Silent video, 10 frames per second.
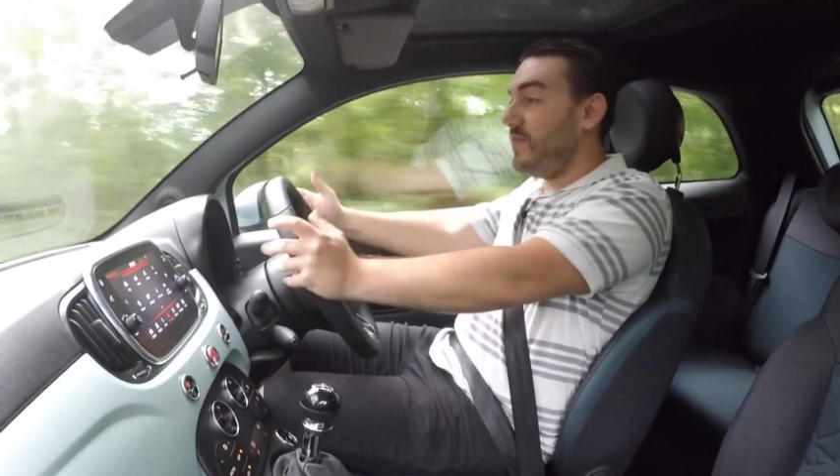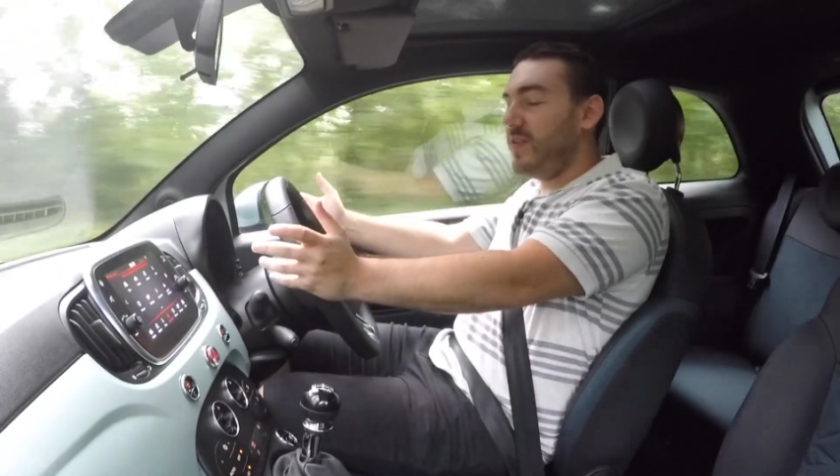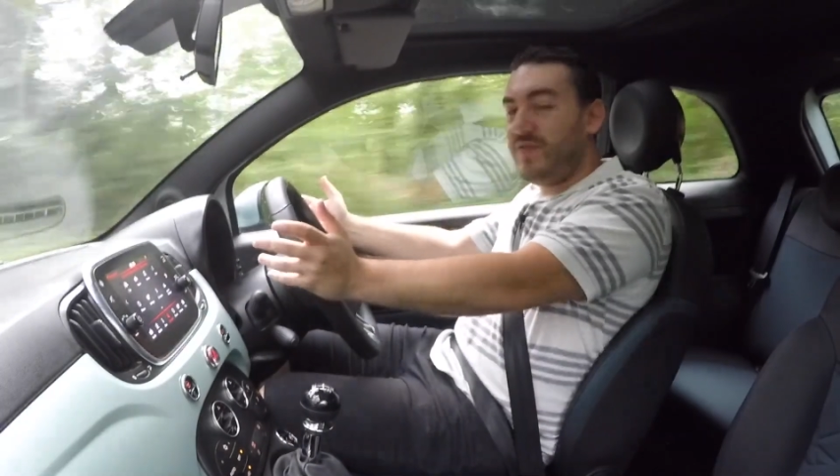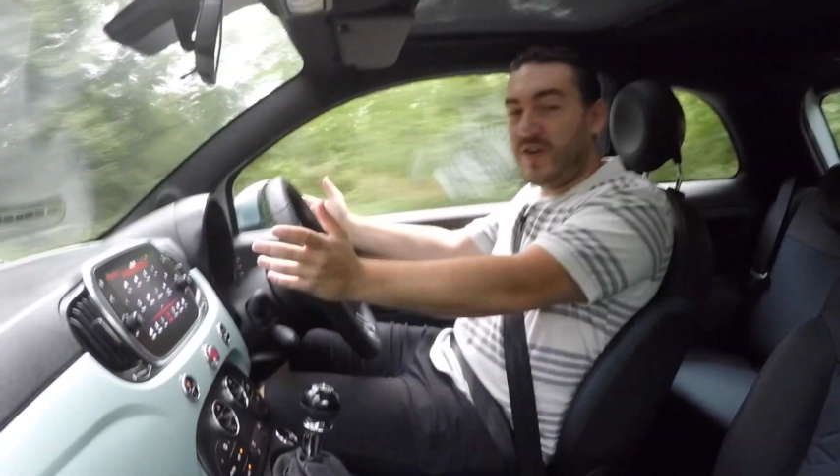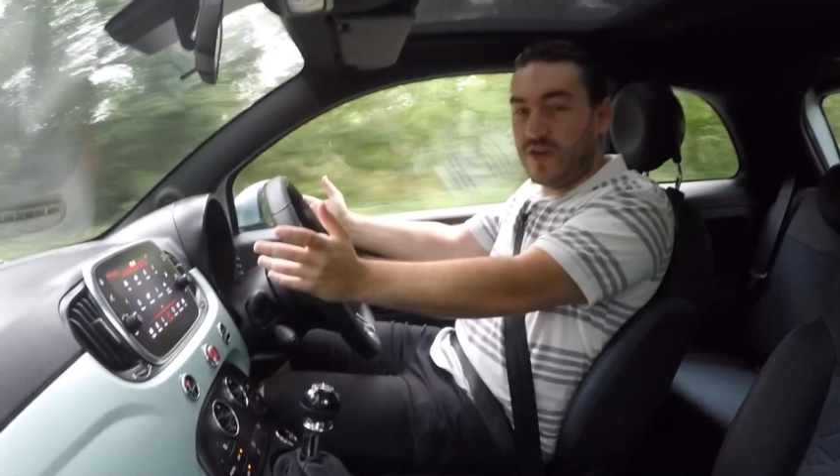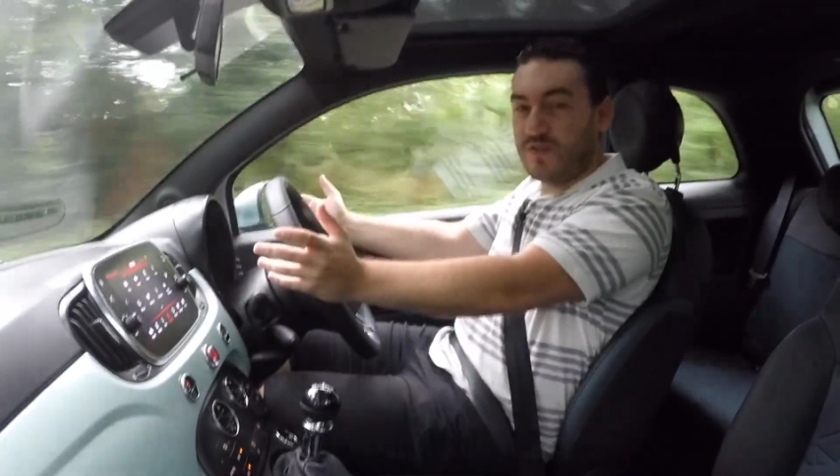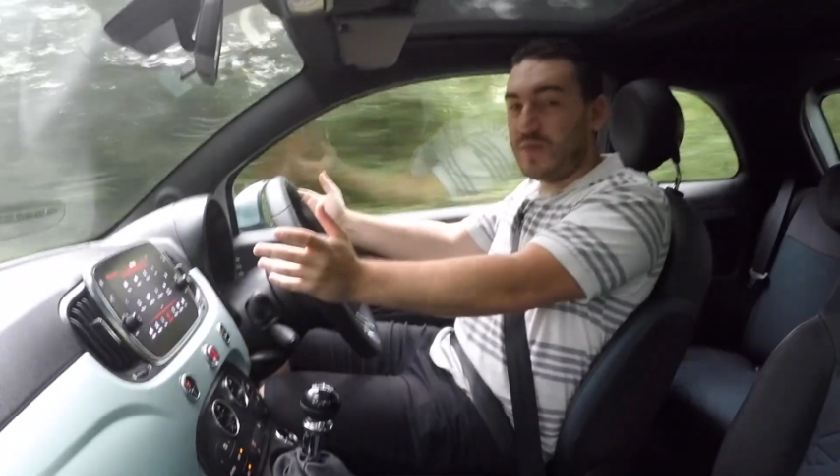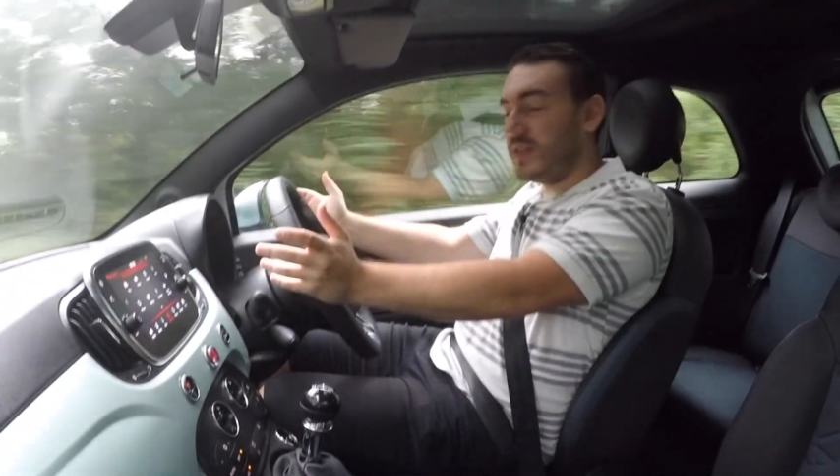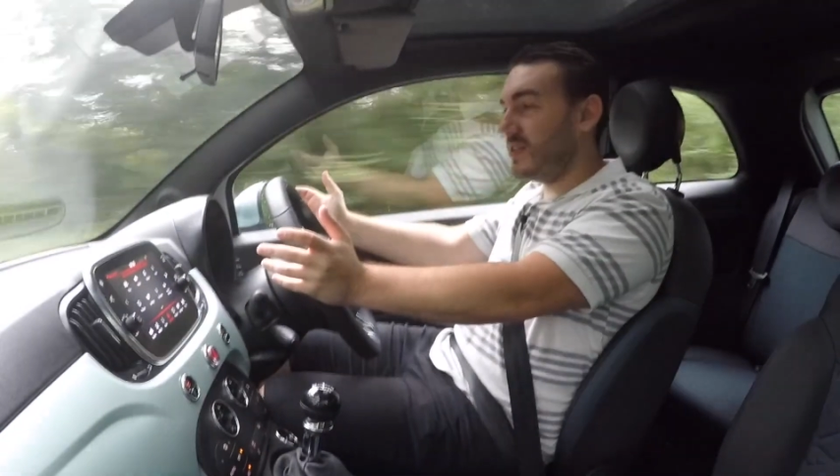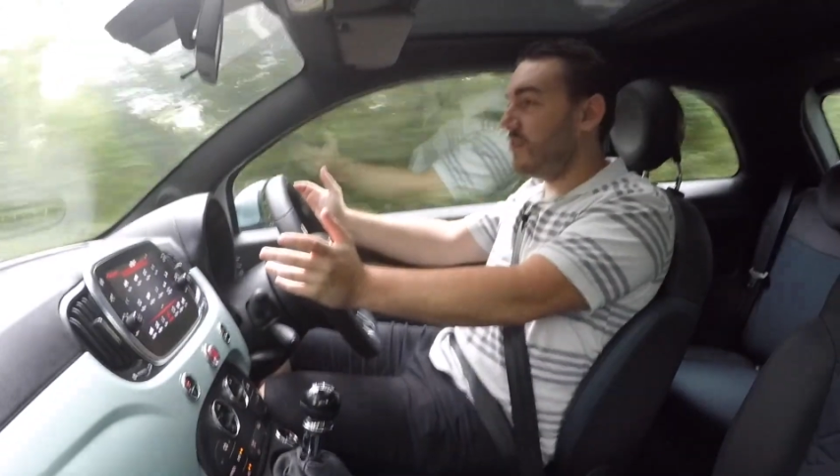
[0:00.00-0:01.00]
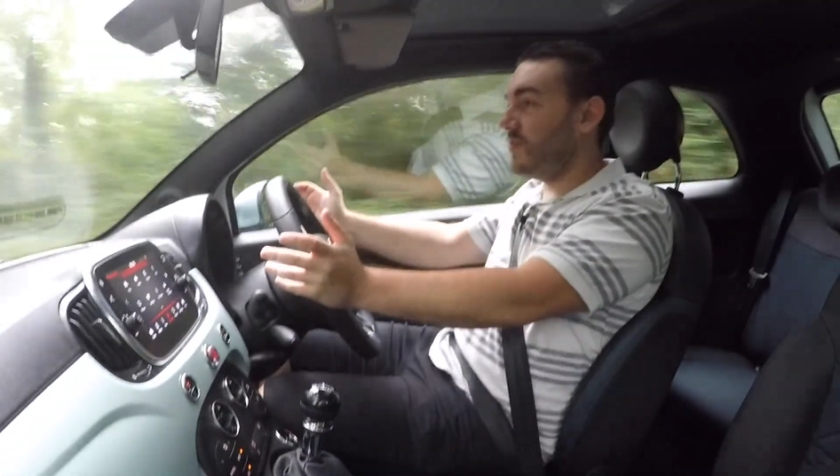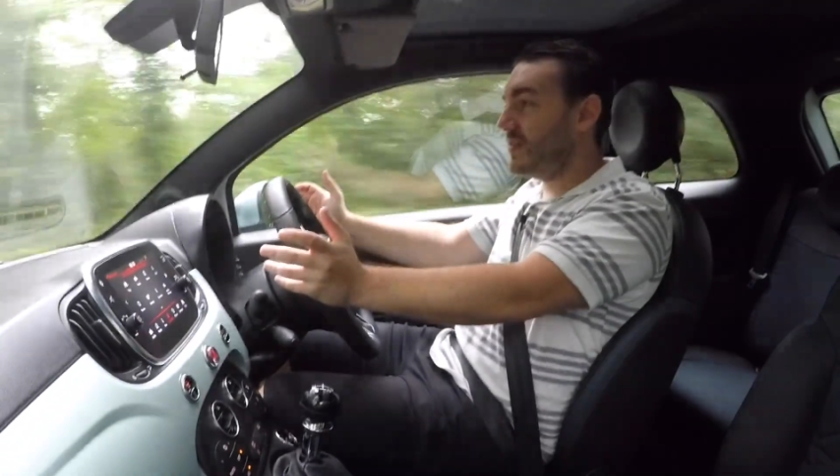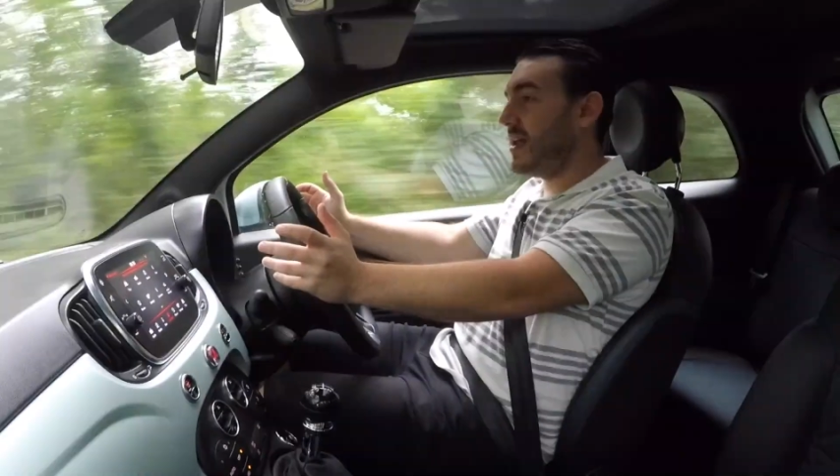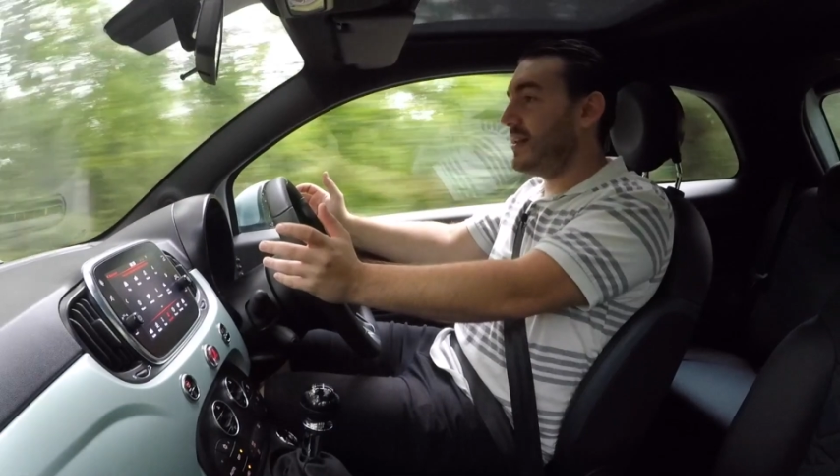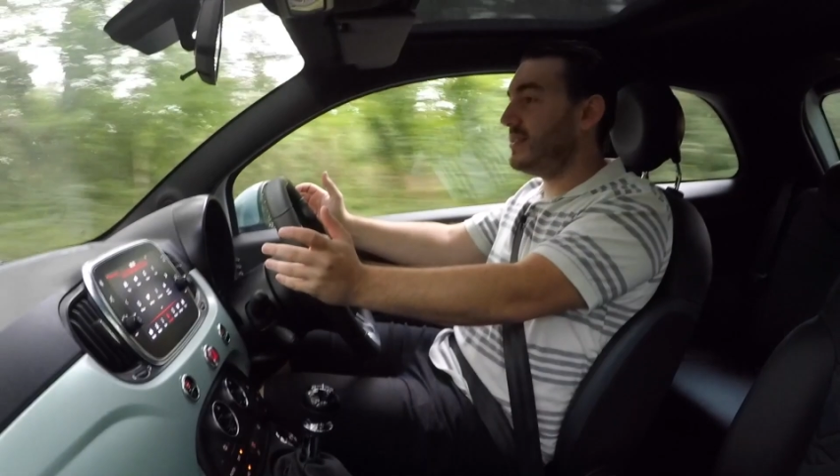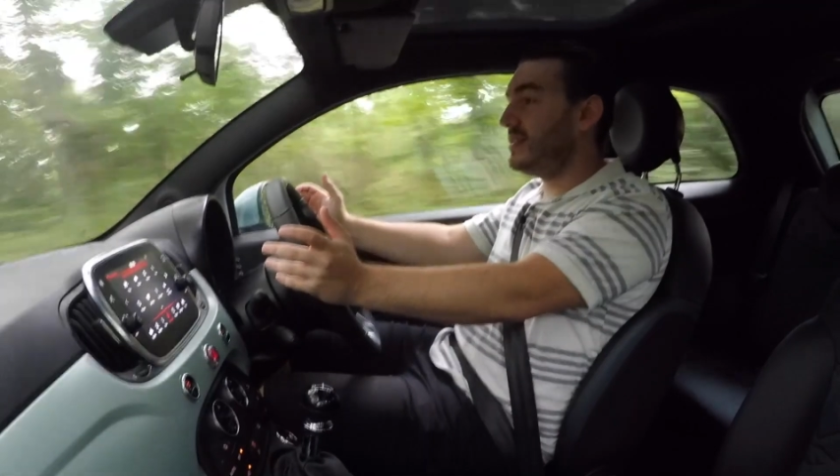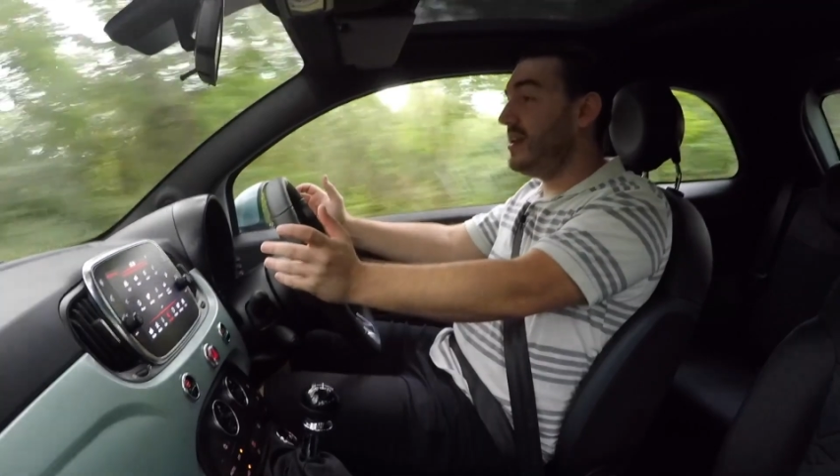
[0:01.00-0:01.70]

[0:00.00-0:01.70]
a Fiat 500 makes a lot of sense.